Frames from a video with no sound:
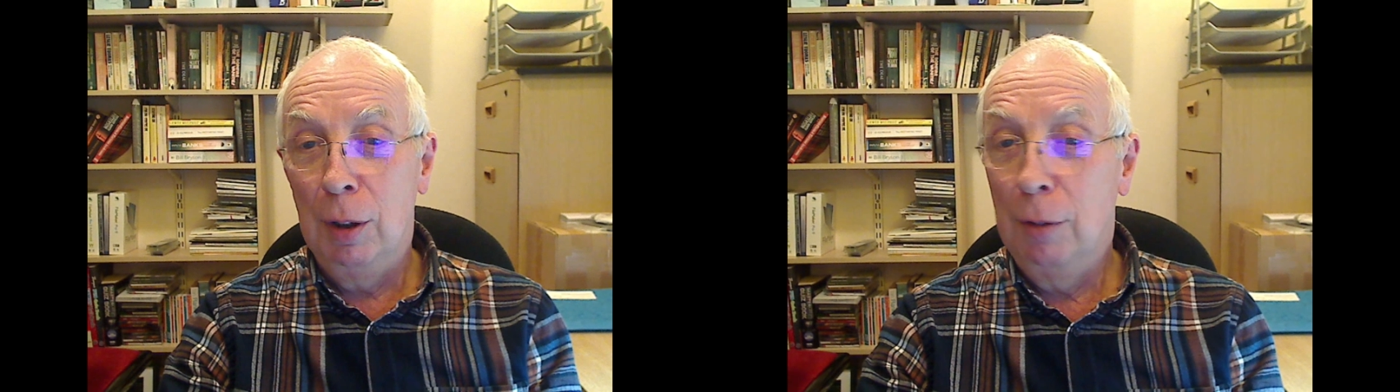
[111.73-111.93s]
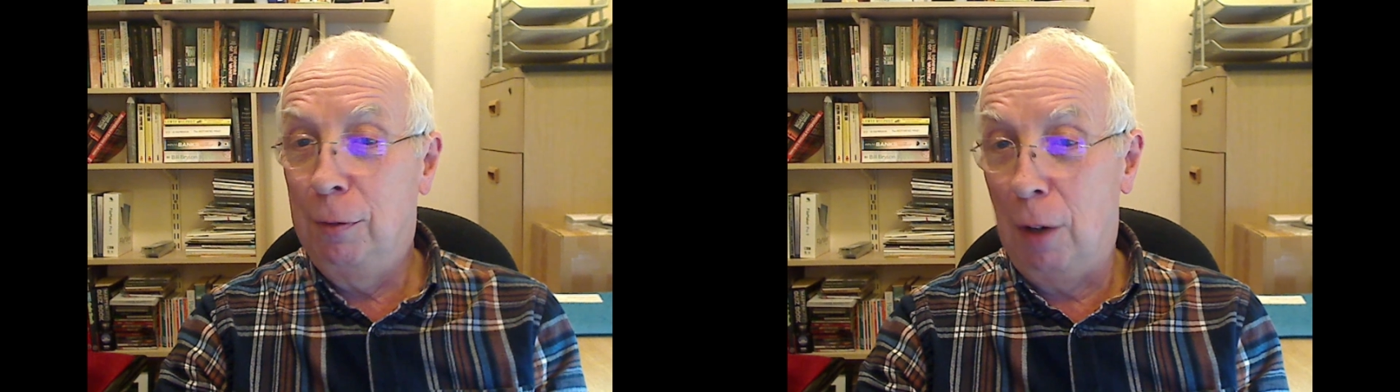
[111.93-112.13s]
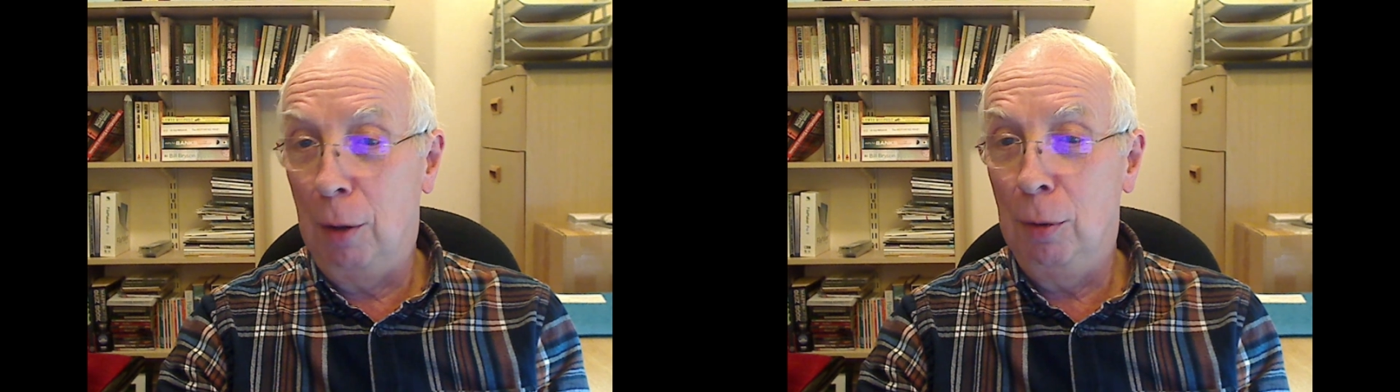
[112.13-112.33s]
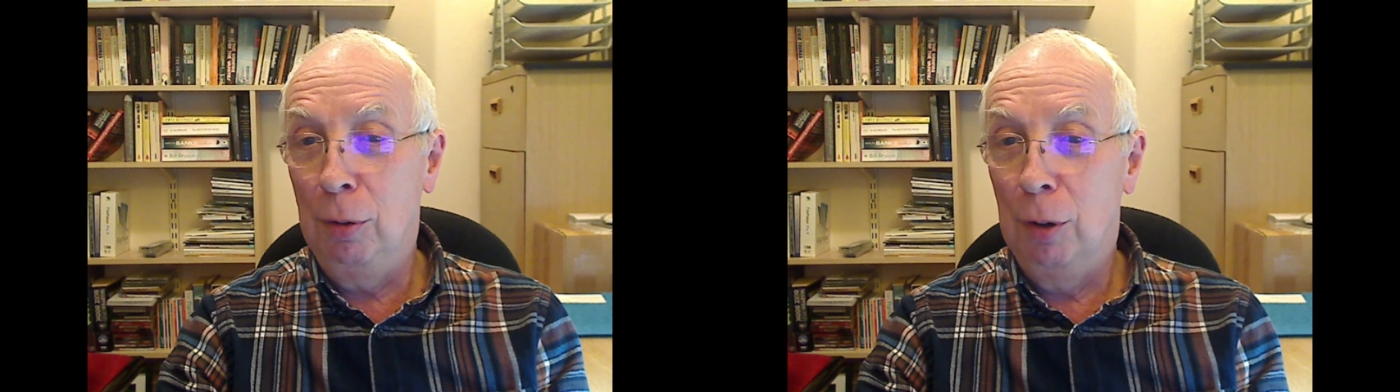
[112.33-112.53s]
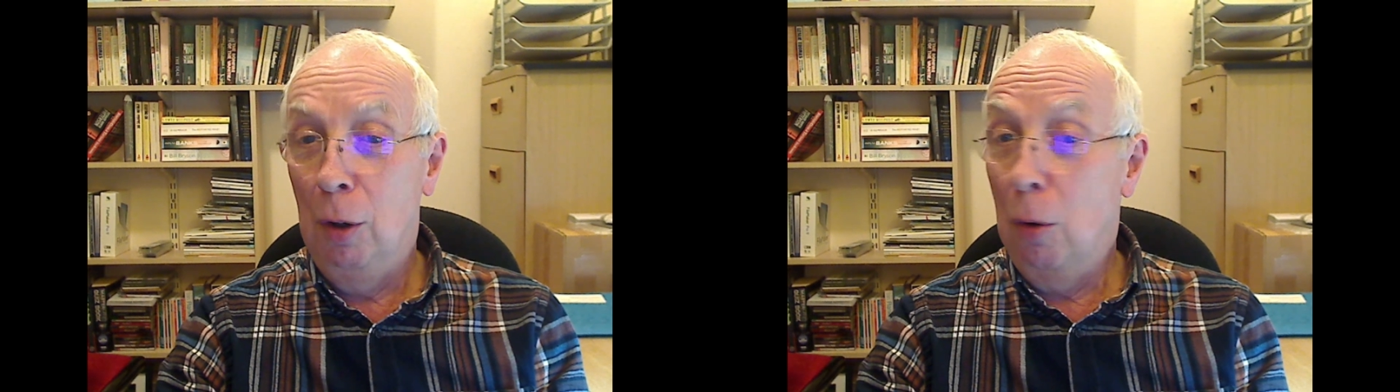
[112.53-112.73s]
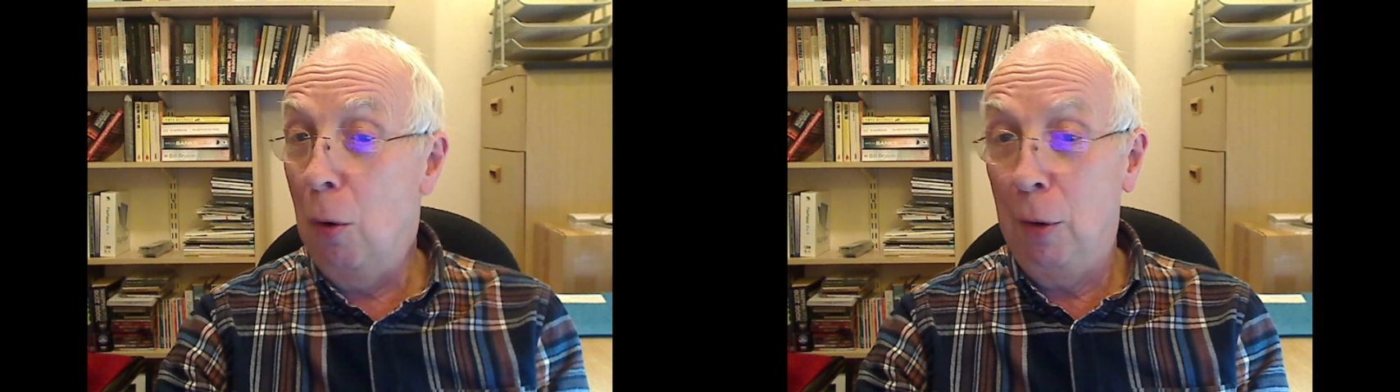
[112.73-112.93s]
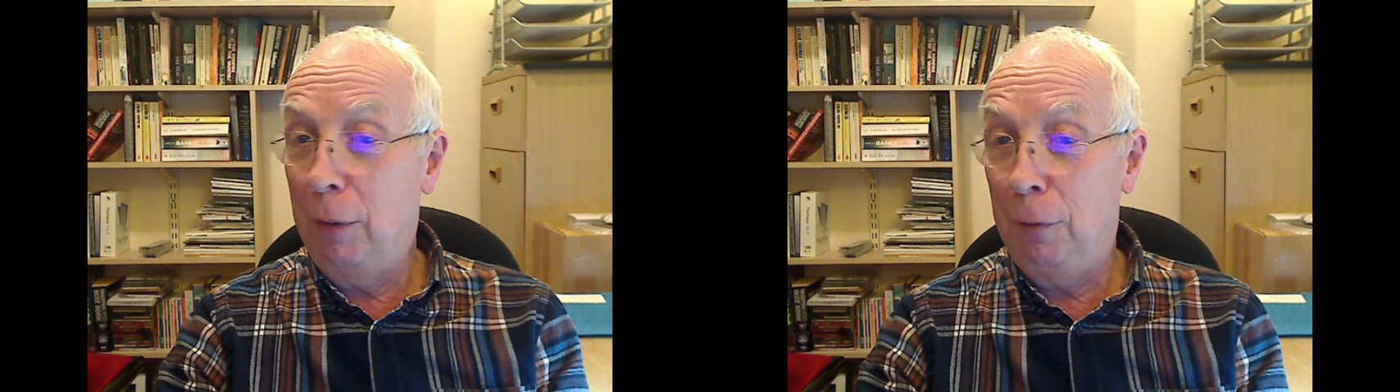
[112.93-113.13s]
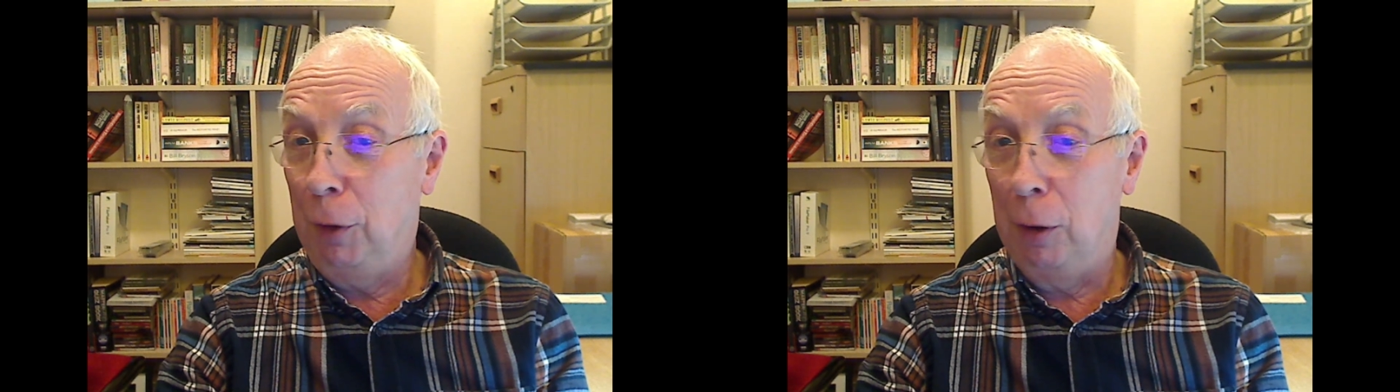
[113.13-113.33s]
froze, or
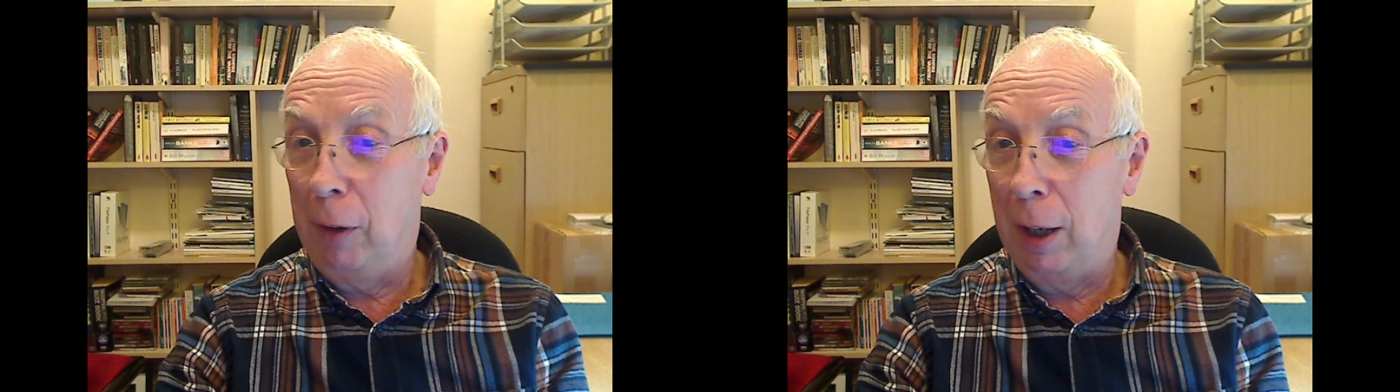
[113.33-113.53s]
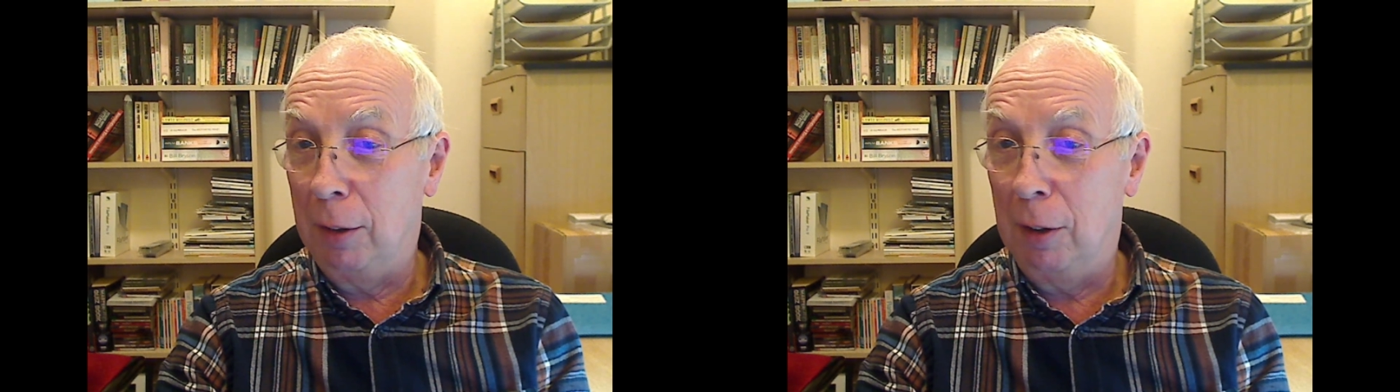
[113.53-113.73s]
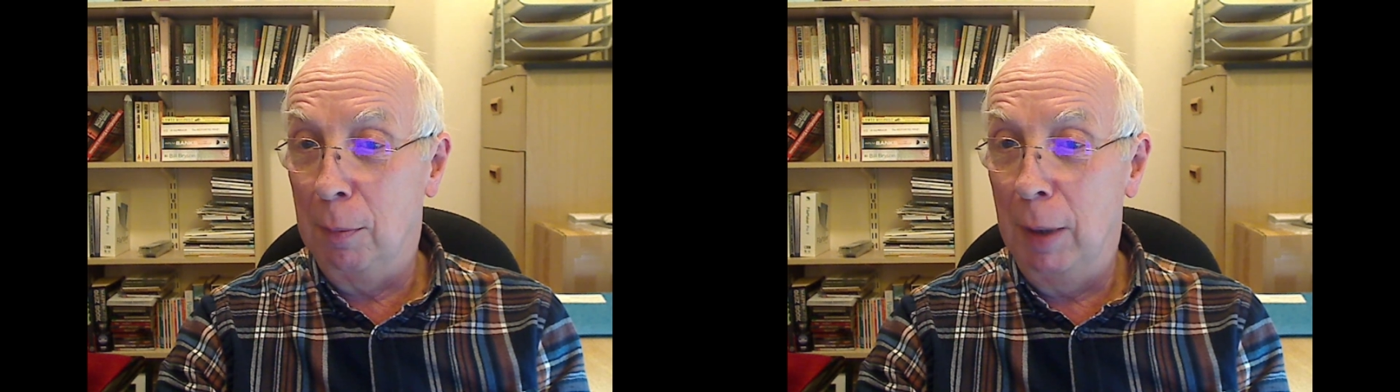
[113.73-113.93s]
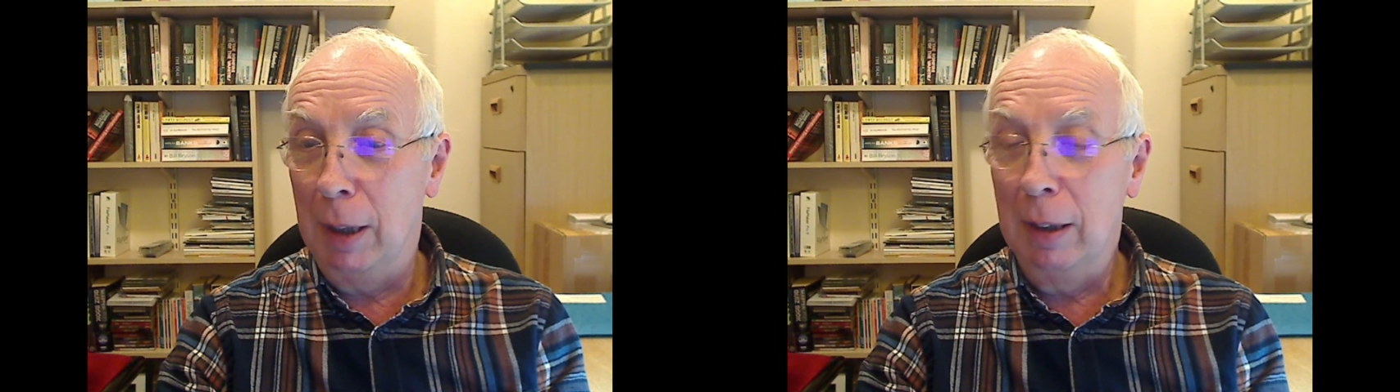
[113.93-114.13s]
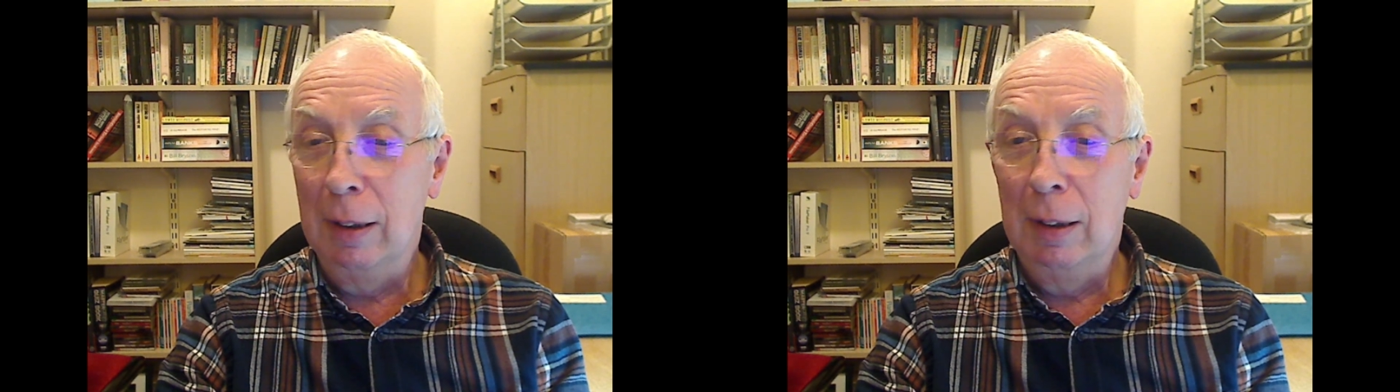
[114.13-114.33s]
infuriated me,